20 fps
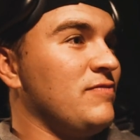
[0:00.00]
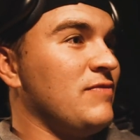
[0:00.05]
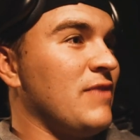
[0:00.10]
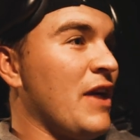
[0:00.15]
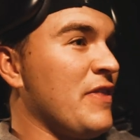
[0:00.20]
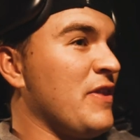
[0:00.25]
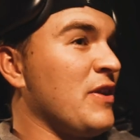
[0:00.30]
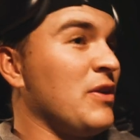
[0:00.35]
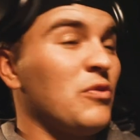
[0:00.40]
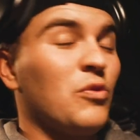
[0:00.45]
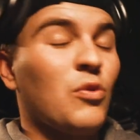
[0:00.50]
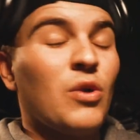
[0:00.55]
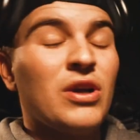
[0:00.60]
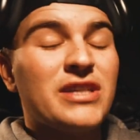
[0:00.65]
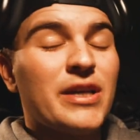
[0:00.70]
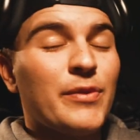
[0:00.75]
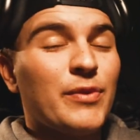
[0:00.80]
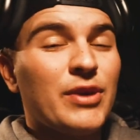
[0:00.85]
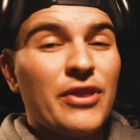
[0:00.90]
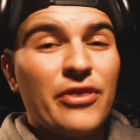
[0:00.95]
I think one
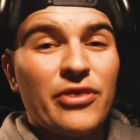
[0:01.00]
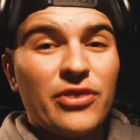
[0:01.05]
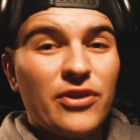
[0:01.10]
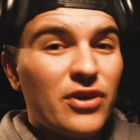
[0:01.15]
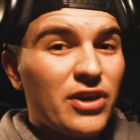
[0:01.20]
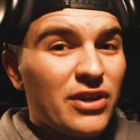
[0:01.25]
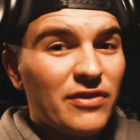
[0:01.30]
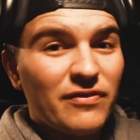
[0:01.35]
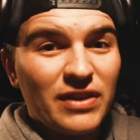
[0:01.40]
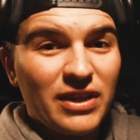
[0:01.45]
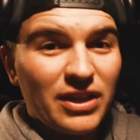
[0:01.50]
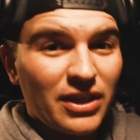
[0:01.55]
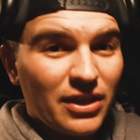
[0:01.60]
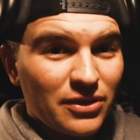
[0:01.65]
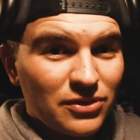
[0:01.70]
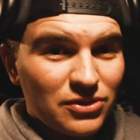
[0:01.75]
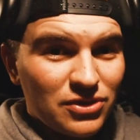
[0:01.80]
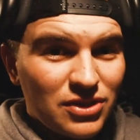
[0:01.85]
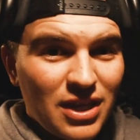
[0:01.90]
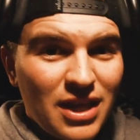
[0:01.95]
time we did 30
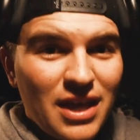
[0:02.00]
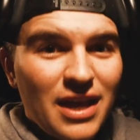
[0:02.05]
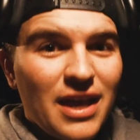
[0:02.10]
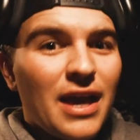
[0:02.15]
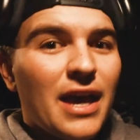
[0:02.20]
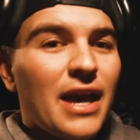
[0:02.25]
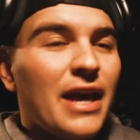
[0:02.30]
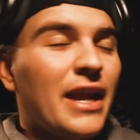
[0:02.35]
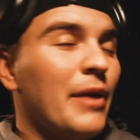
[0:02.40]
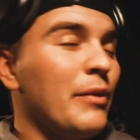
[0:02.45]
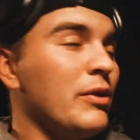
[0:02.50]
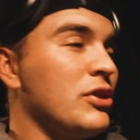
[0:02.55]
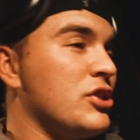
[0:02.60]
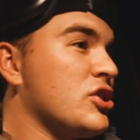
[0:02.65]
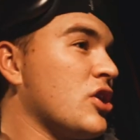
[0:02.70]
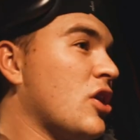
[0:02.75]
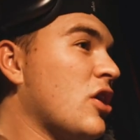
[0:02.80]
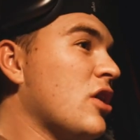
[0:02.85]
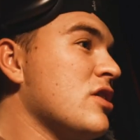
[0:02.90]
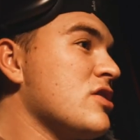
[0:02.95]
videos, and I would
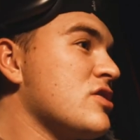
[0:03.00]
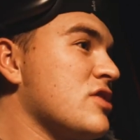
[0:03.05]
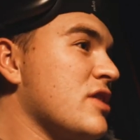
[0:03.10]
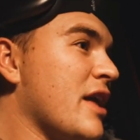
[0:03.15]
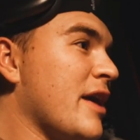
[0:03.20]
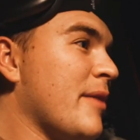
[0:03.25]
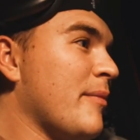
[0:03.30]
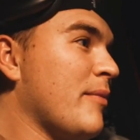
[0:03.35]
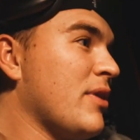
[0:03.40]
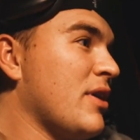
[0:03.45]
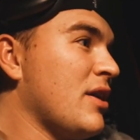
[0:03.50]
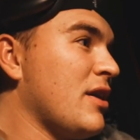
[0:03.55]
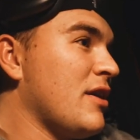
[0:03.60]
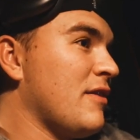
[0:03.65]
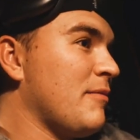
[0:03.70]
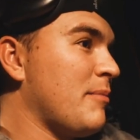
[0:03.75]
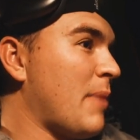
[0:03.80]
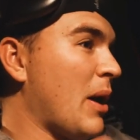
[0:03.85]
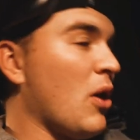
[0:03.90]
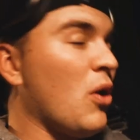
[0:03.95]
charge them
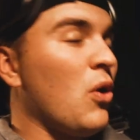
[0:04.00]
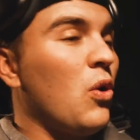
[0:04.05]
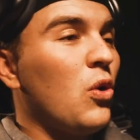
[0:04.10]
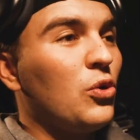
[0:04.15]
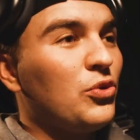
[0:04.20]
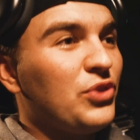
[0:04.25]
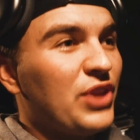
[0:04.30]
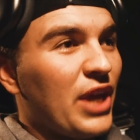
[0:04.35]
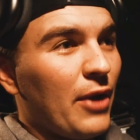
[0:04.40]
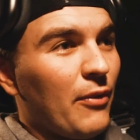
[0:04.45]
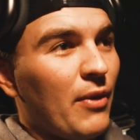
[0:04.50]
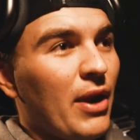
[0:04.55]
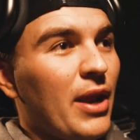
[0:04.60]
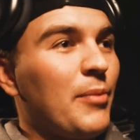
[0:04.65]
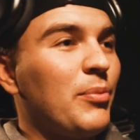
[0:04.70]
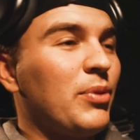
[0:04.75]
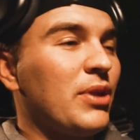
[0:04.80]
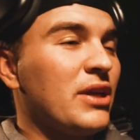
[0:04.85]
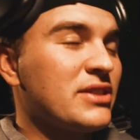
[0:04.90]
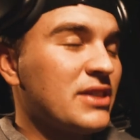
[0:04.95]
my whole day rate
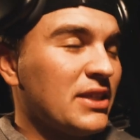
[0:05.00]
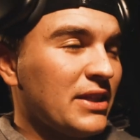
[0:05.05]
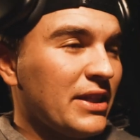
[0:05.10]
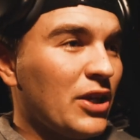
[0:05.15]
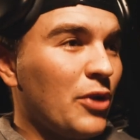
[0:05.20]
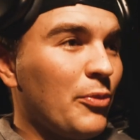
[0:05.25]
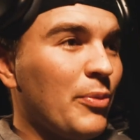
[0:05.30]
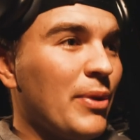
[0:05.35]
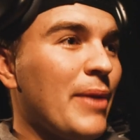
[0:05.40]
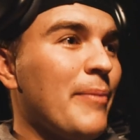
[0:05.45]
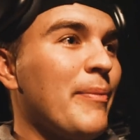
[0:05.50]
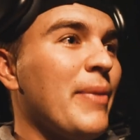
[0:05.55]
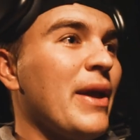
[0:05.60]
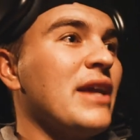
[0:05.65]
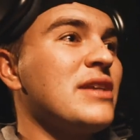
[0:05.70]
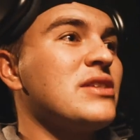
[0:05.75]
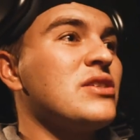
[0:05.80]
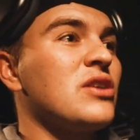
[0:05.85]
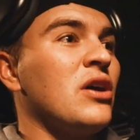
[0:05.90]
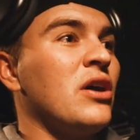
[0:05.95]
plus a little bit
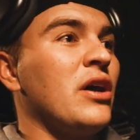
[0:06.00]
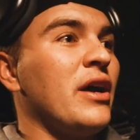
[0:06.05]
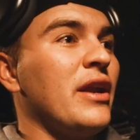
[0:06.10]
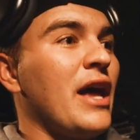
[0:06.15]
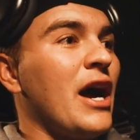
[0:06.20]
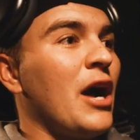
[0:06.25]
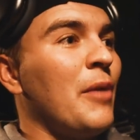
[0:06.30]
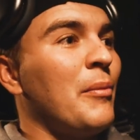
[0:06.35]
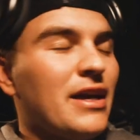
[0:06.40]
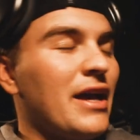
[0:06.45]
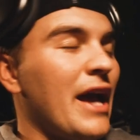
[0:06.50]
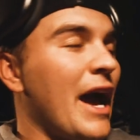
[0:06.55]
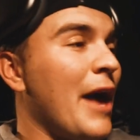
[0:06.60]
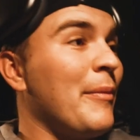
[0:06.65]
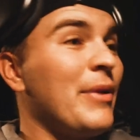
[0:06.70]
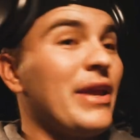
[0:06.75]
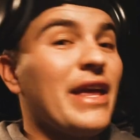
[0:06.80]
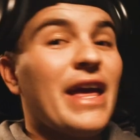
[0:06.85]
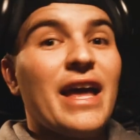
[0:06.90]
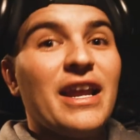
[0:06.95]
based on how
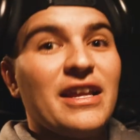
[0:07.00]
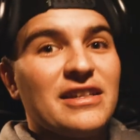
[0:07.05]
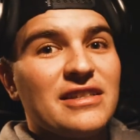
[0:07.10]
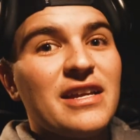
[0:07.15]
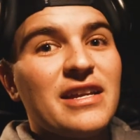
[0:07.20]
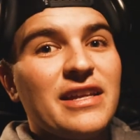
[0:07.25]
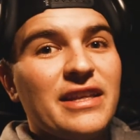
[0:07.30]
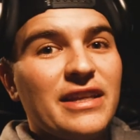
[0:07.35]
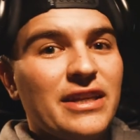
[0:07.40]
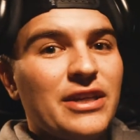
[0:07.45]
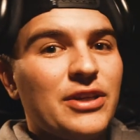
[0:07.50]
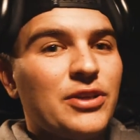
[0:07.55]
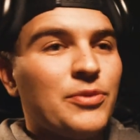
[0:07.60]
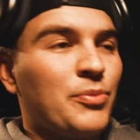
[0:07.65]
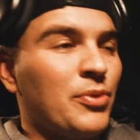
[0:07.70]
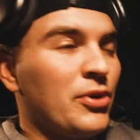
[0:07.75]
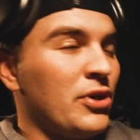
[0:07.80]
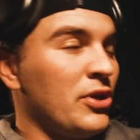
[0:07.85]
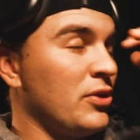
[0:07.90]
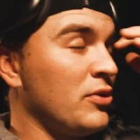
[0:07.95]
many edits I needed to
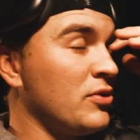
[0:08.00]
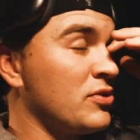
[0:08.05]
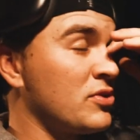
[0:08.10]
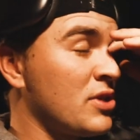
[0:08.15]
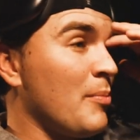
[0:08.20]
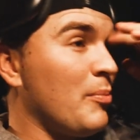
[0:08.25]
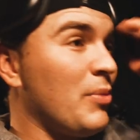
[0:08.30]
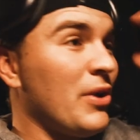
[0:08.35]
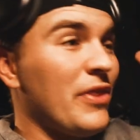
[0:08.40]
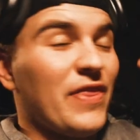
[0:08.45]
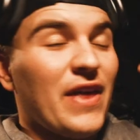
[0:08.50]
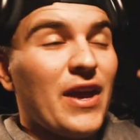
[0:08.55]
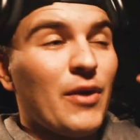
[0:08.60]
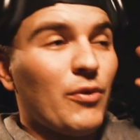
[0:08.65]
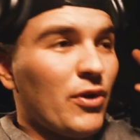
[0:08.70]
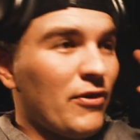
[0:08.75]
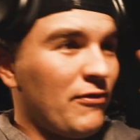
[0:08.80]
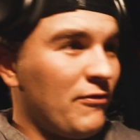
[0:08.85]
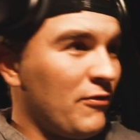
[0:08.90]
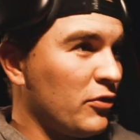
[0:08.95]
produce. But they
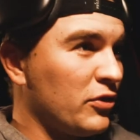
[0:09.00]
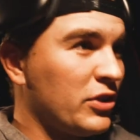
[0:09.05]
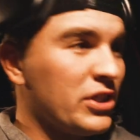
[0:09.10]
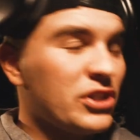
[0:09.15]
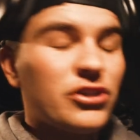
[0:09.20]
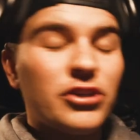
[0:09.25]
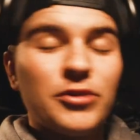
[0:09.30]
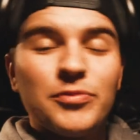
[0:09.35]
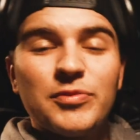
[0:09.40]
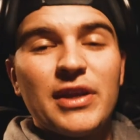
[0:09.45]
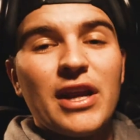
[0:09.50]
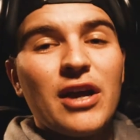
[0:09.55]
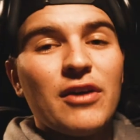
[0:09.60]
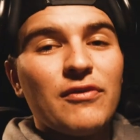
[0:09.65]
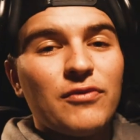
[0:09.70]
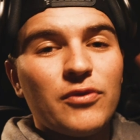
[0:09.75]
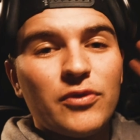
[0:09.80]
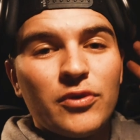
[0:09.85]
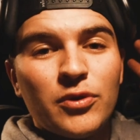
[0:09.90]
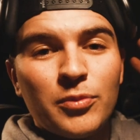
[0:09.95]
were fully scripted out
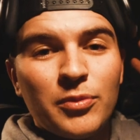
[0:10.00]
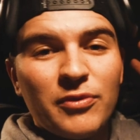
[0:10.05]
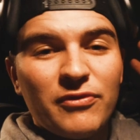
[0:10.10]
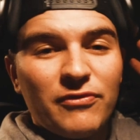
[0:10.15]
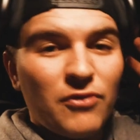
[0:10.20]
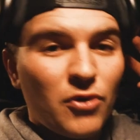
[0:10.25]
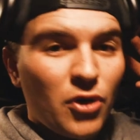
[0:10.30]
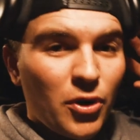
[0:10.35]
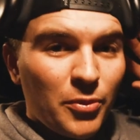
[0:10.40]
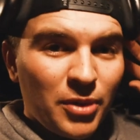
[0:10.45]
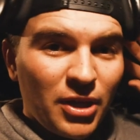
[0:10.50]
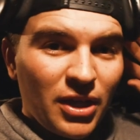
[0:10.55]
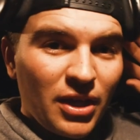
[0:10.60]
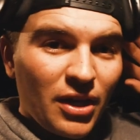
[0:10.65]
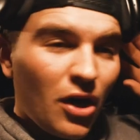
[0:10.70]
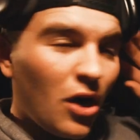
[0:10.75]
for me.